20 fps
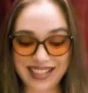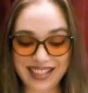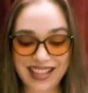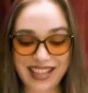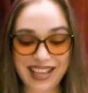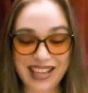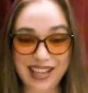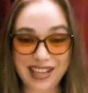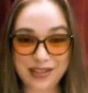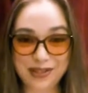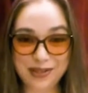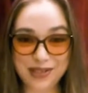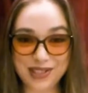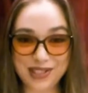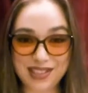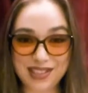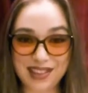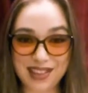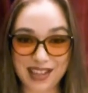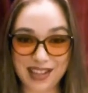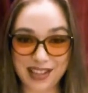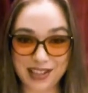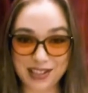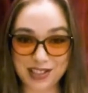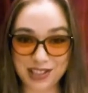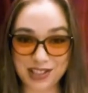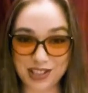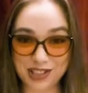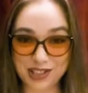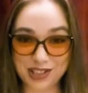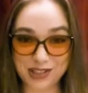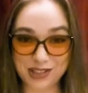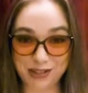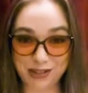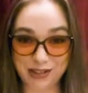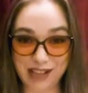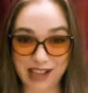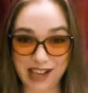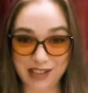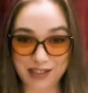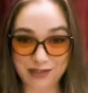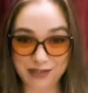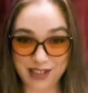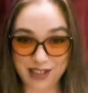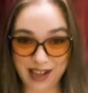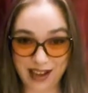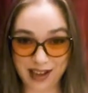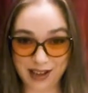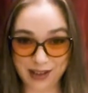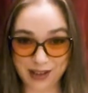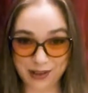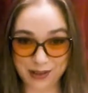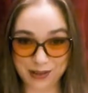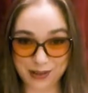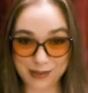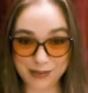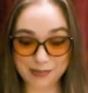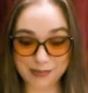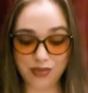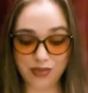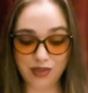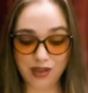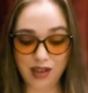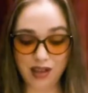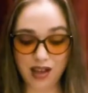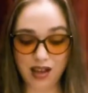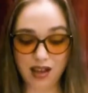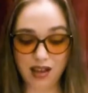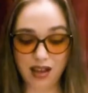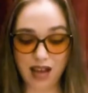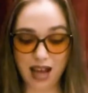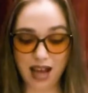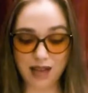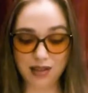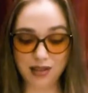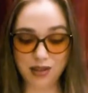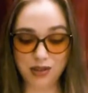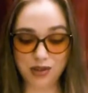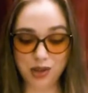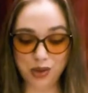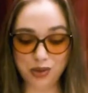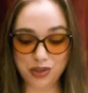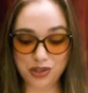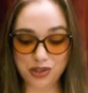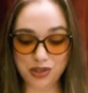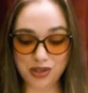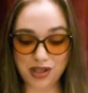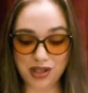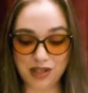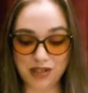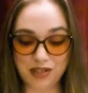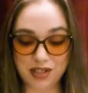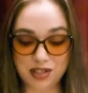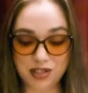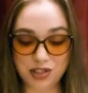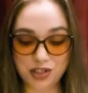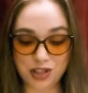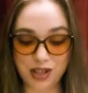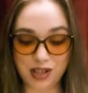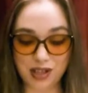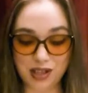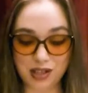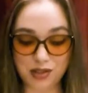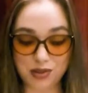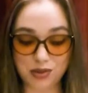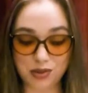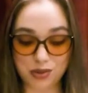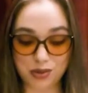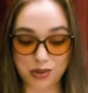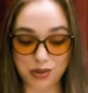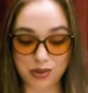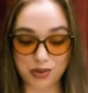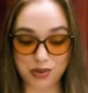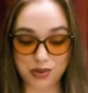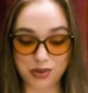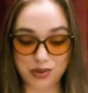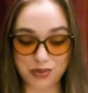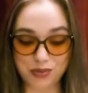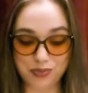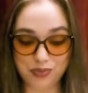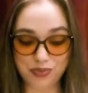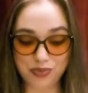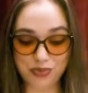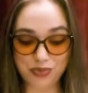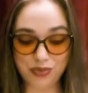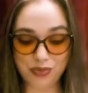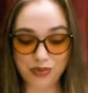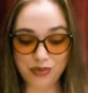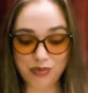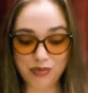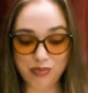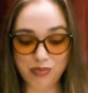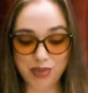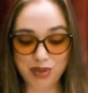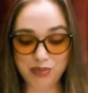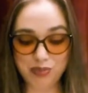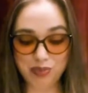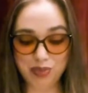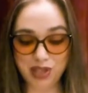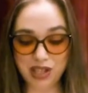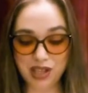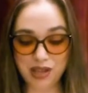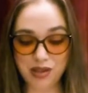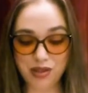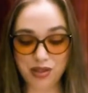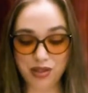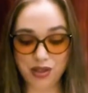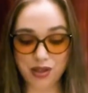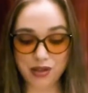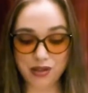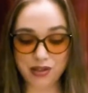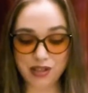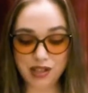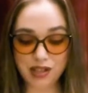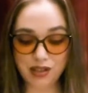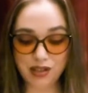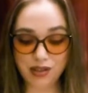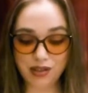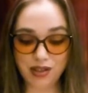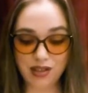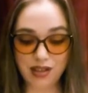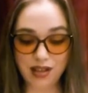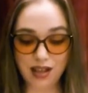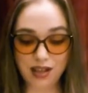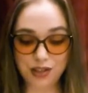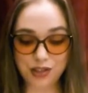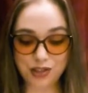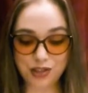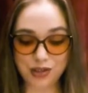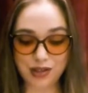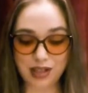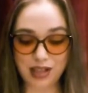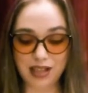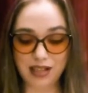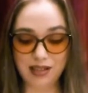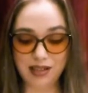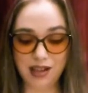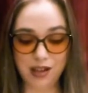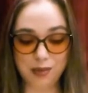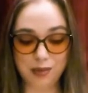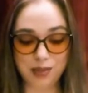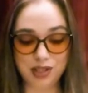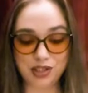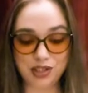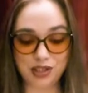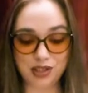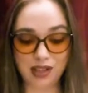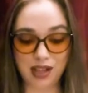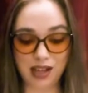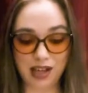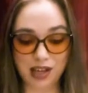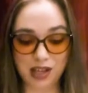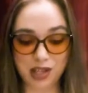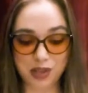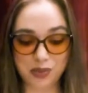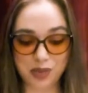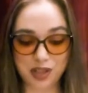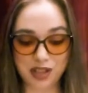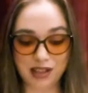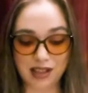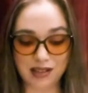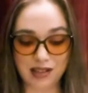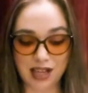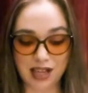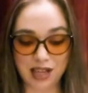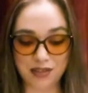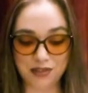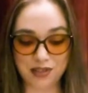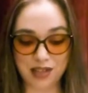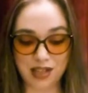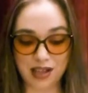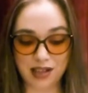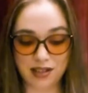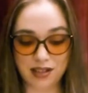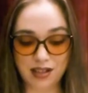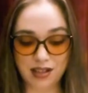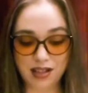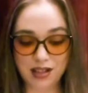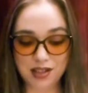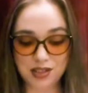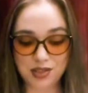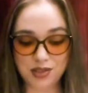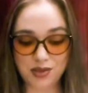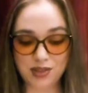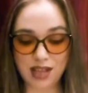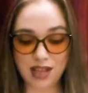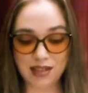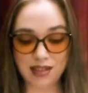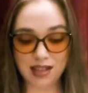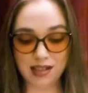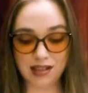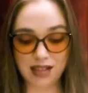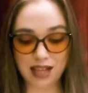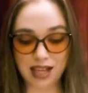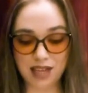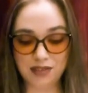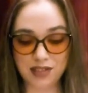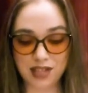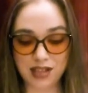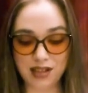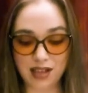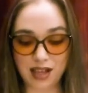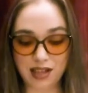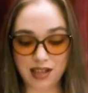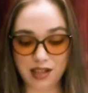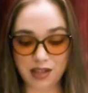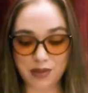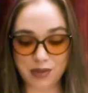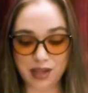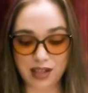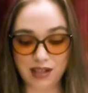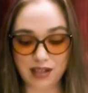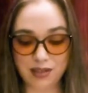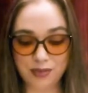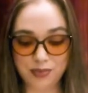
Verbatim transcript: It was their turn to laugh now at the notion of his shaking Scrooge, but being thoroughly good natured and not much caring what they laughed at, so that they laughed at any rate.